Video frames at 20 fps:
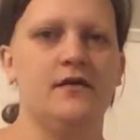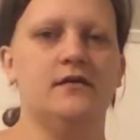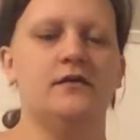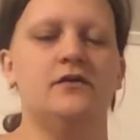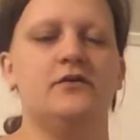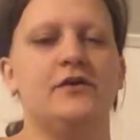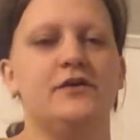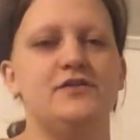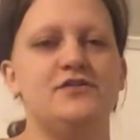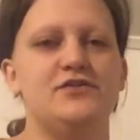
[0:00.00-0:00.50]

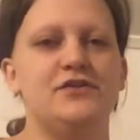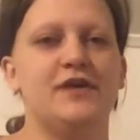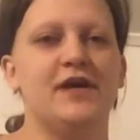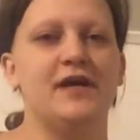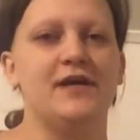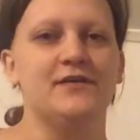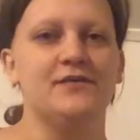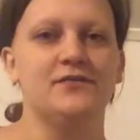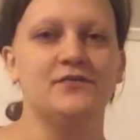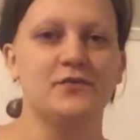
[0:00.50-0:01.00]
Alright you
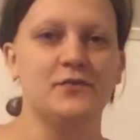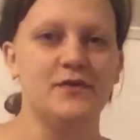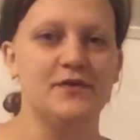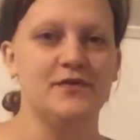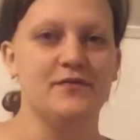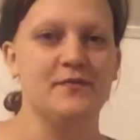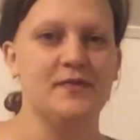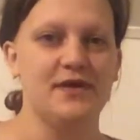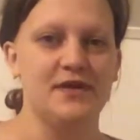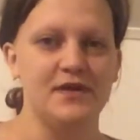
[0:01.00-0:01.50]
guys,
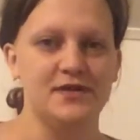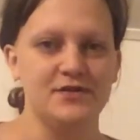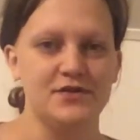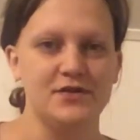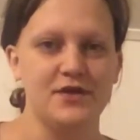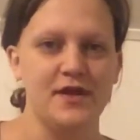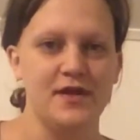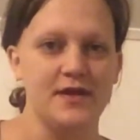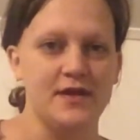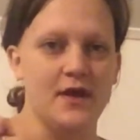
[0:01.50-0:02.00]
we've made it to
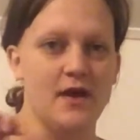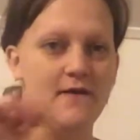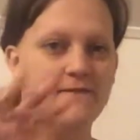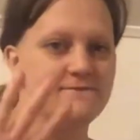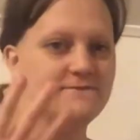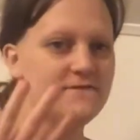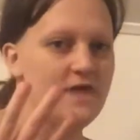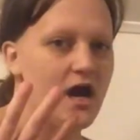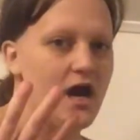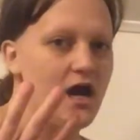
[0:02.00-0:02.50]
day
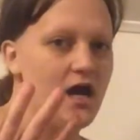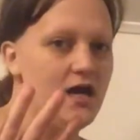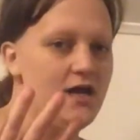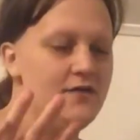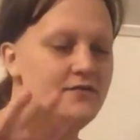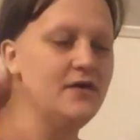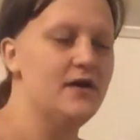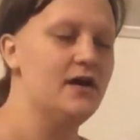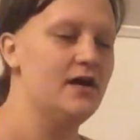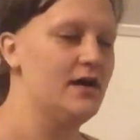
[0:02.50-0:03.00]

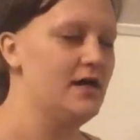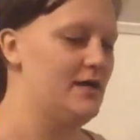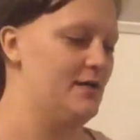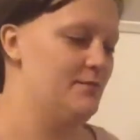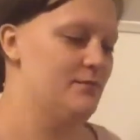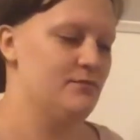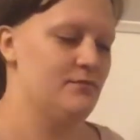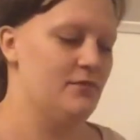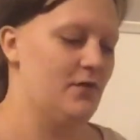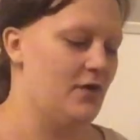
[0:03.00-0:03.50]
5.
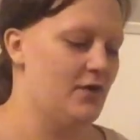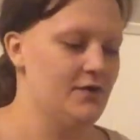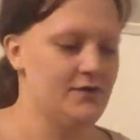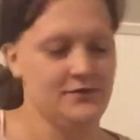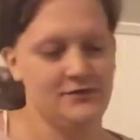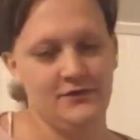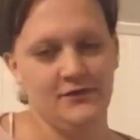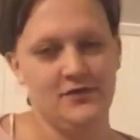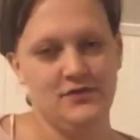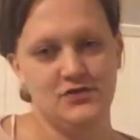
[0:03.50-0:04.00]
I'm
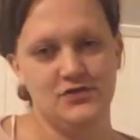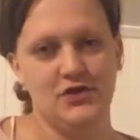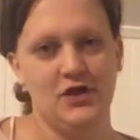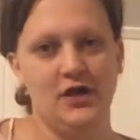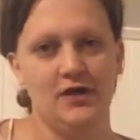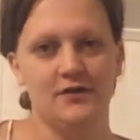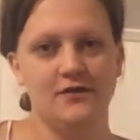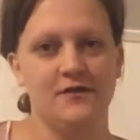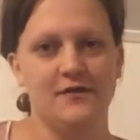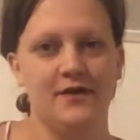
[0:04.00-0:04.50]
honestly
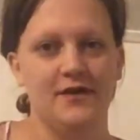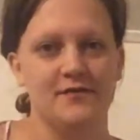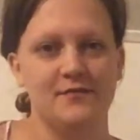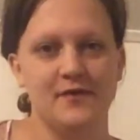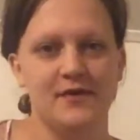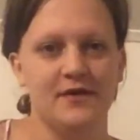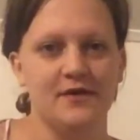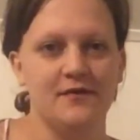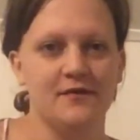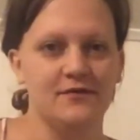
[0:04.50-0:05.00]
shocked that I've
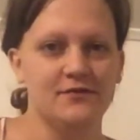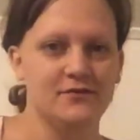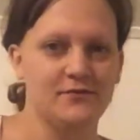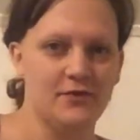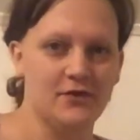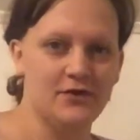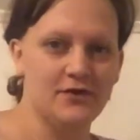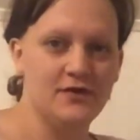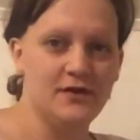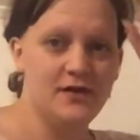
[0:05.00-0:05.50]
made it this
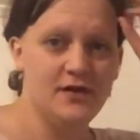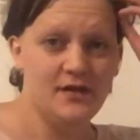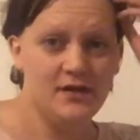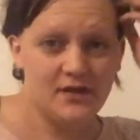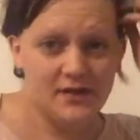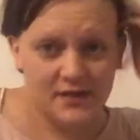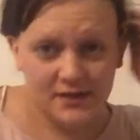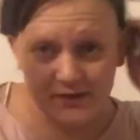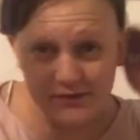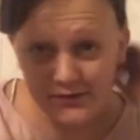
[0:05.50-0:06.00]
far.
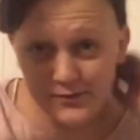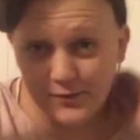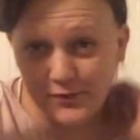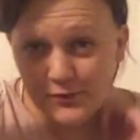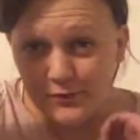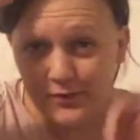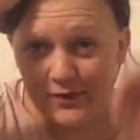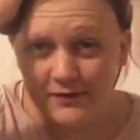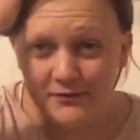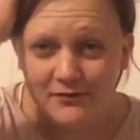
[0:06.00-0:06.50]
It's been a
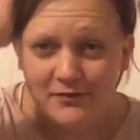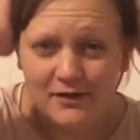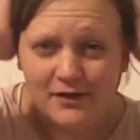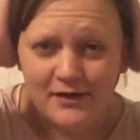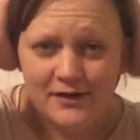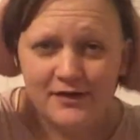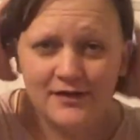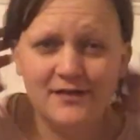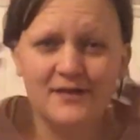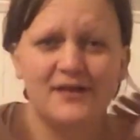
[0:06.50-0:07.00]
rough
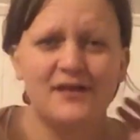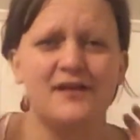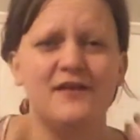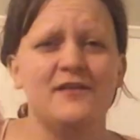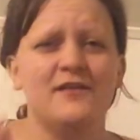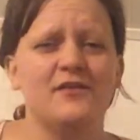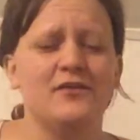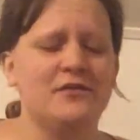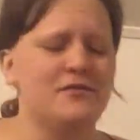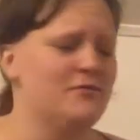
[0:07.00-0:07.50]
night. I
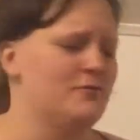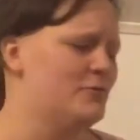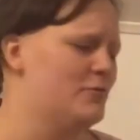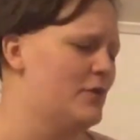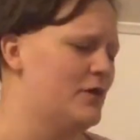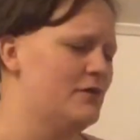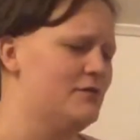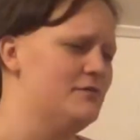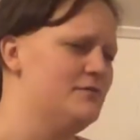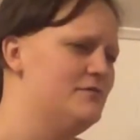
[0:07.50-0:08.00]
look
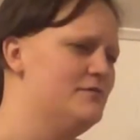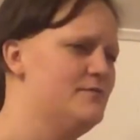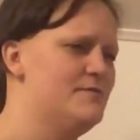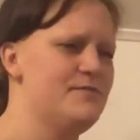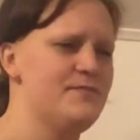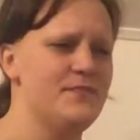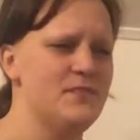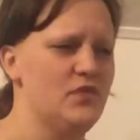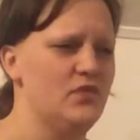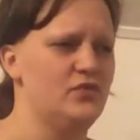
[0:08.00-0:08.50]
rough,
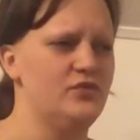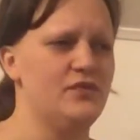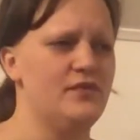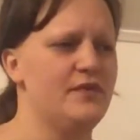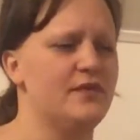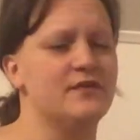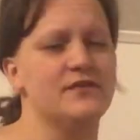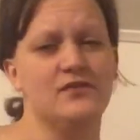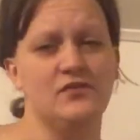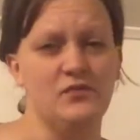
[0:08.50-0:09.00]
just
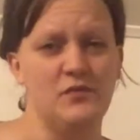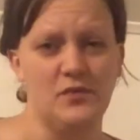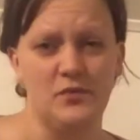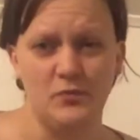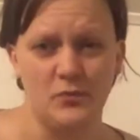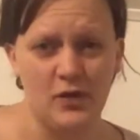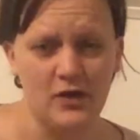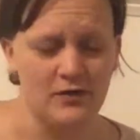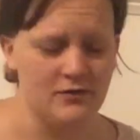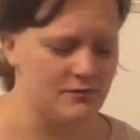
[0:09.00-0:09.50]
things have been
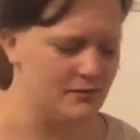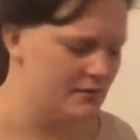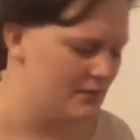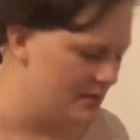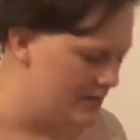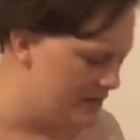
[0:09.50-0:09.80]
rough.